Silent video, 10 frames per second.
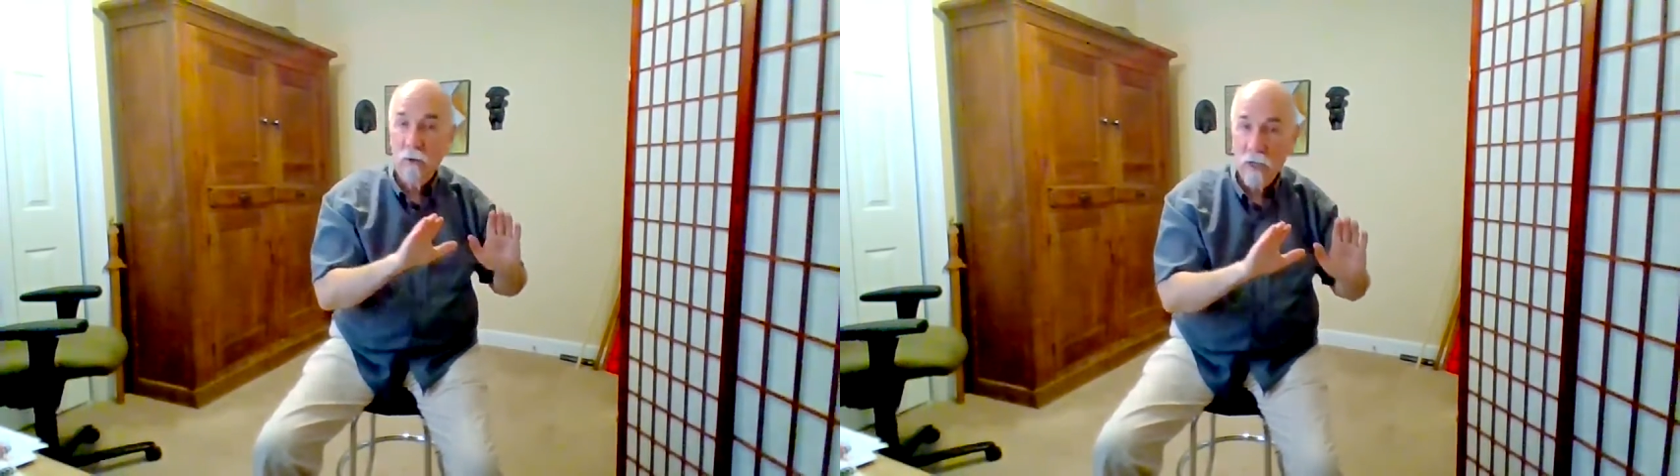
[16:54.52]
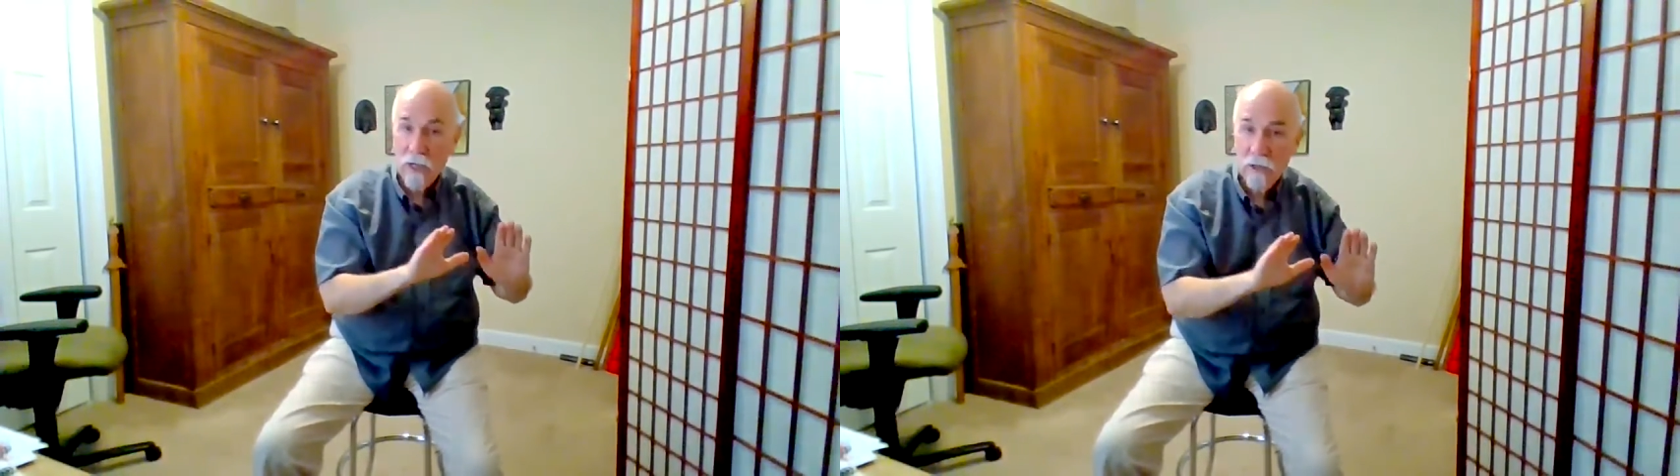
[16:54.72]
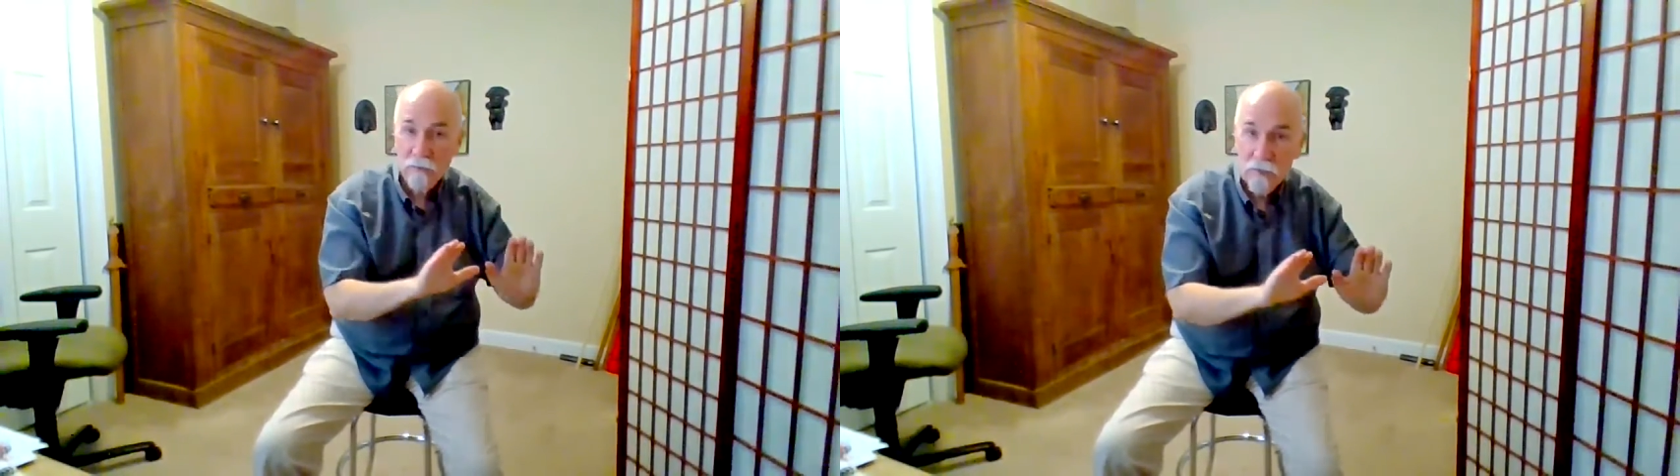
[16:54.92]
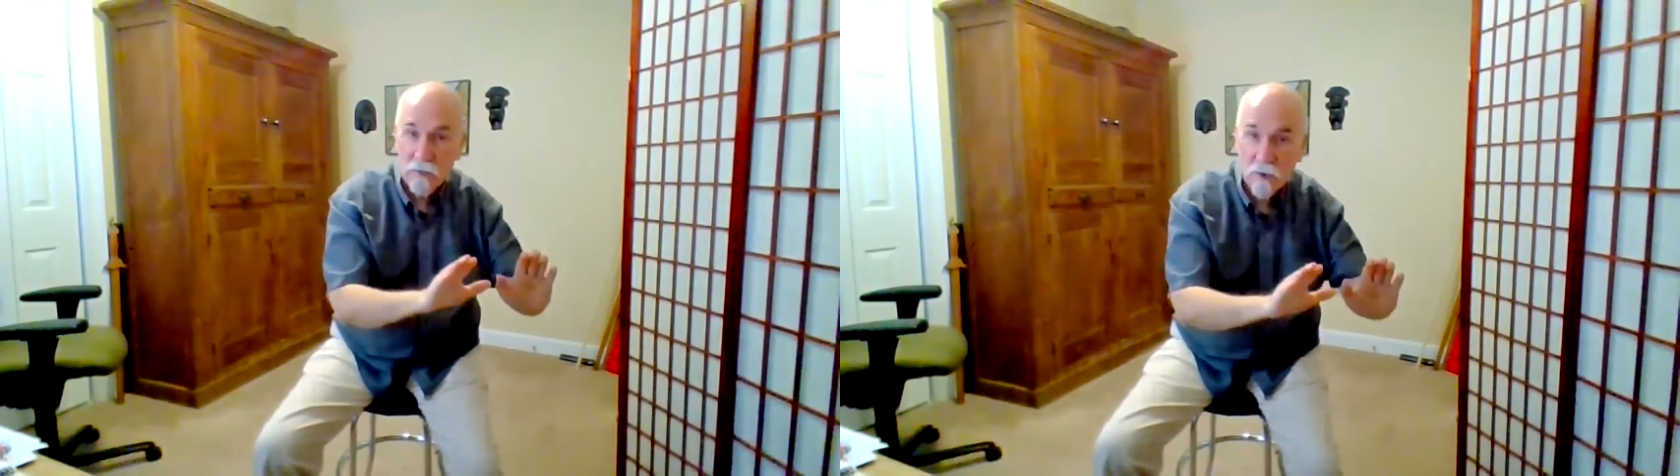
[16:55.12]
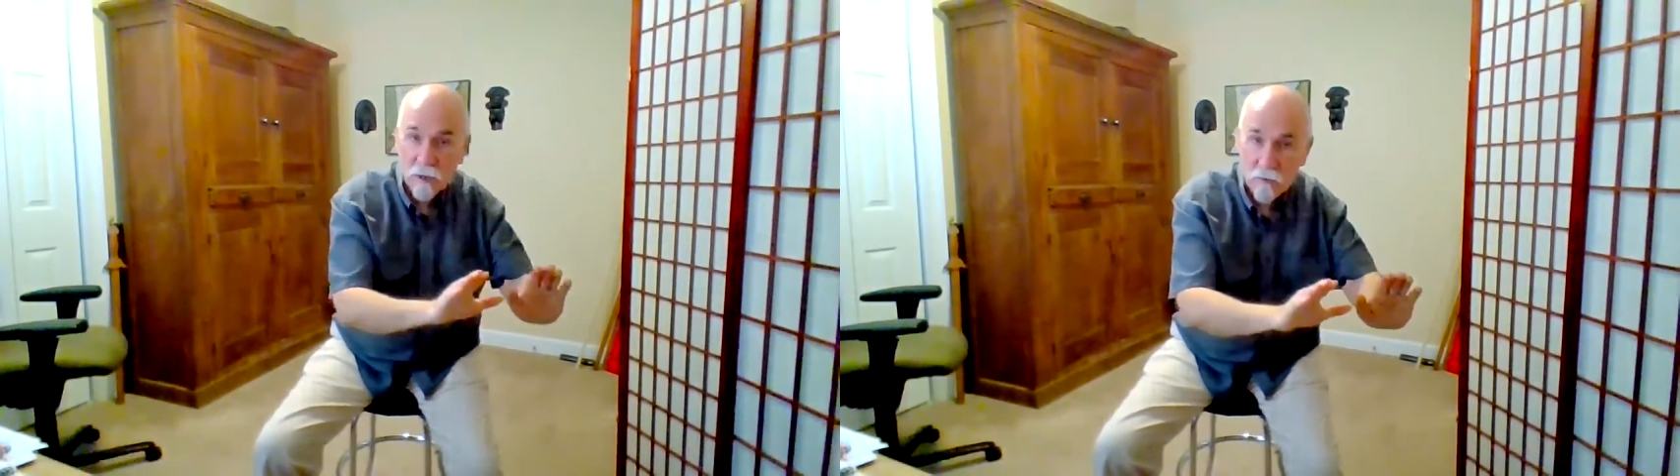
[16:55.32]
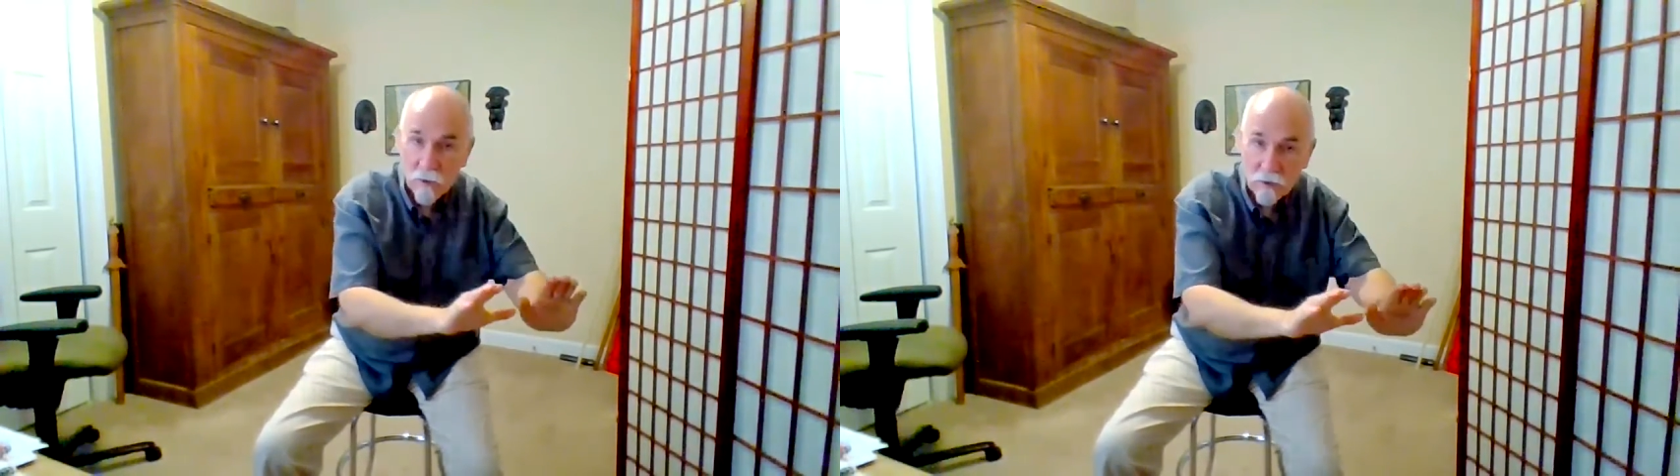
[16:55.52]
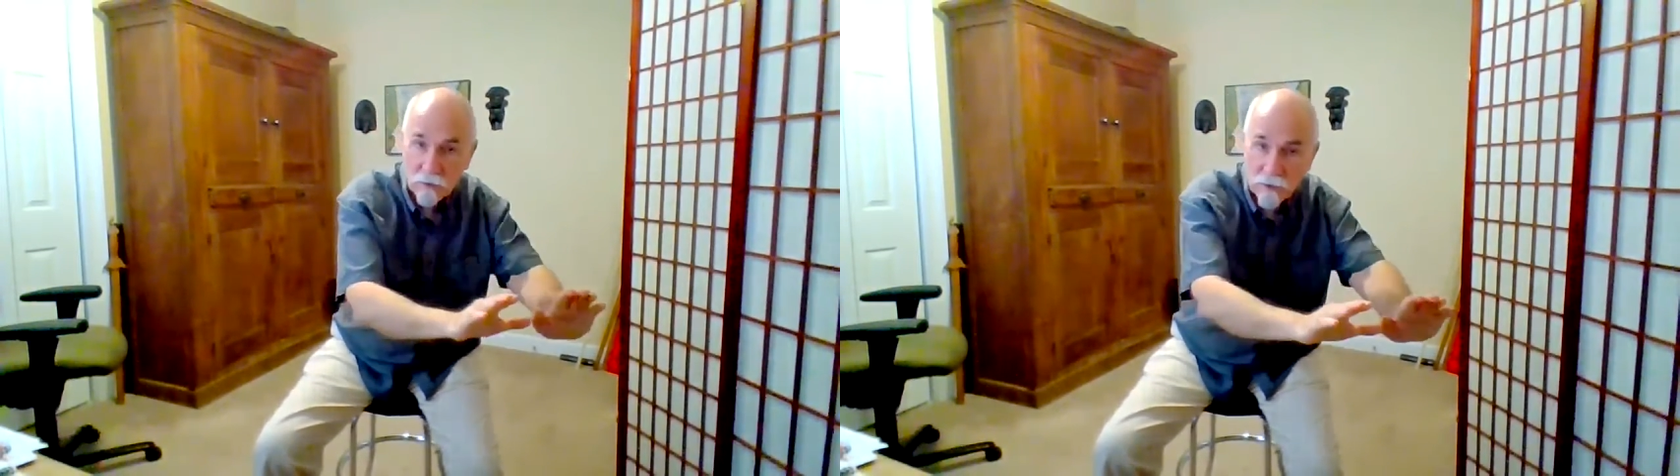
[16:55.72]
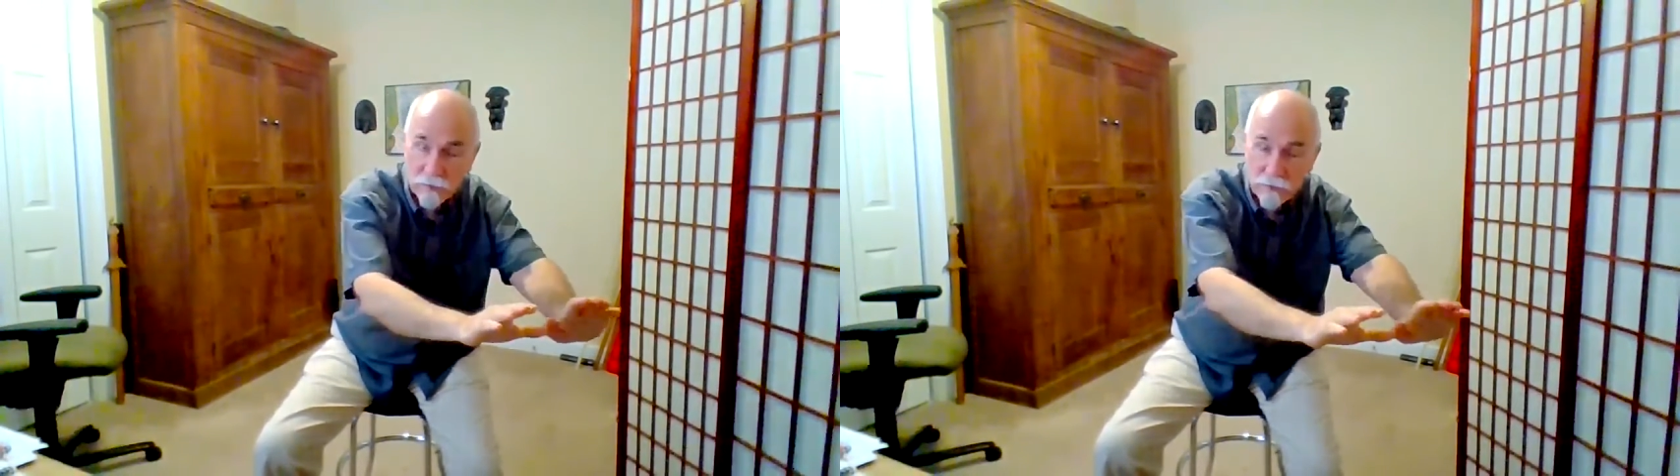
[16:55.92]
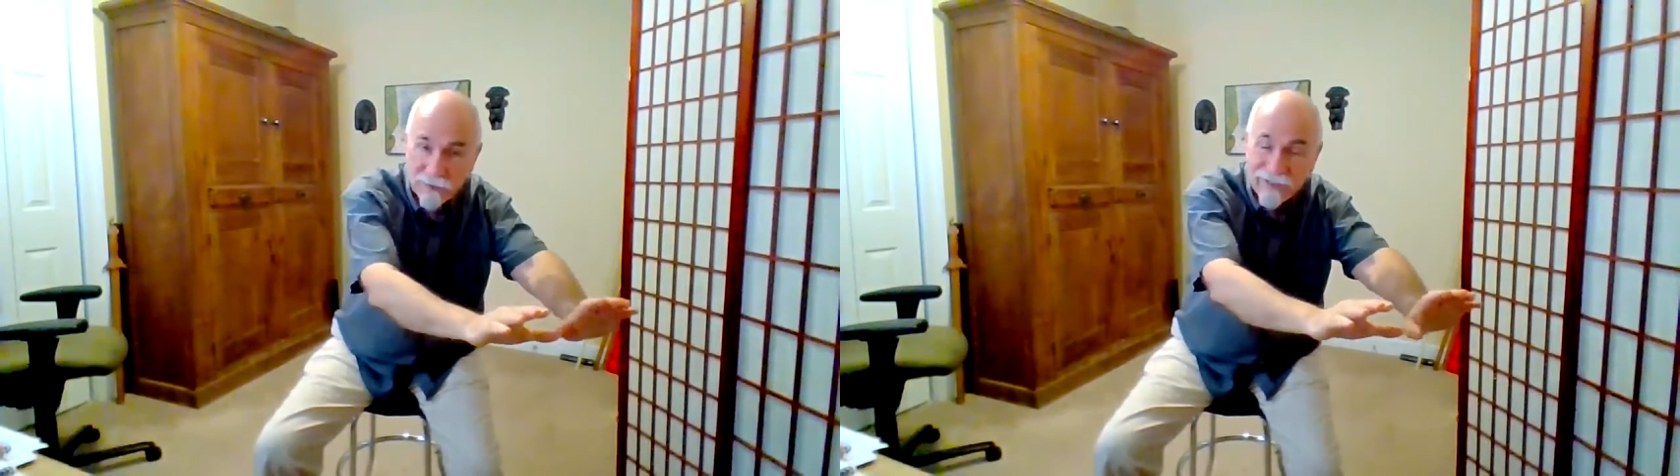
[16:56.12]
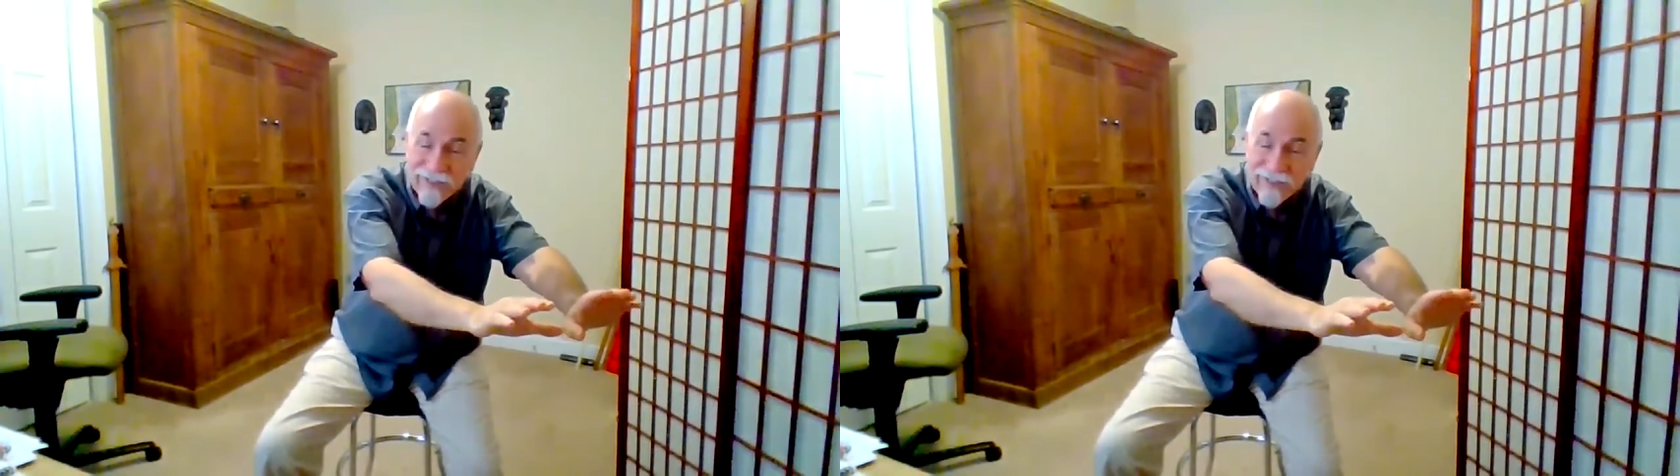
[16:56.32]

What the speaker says: for a lot of people I work with,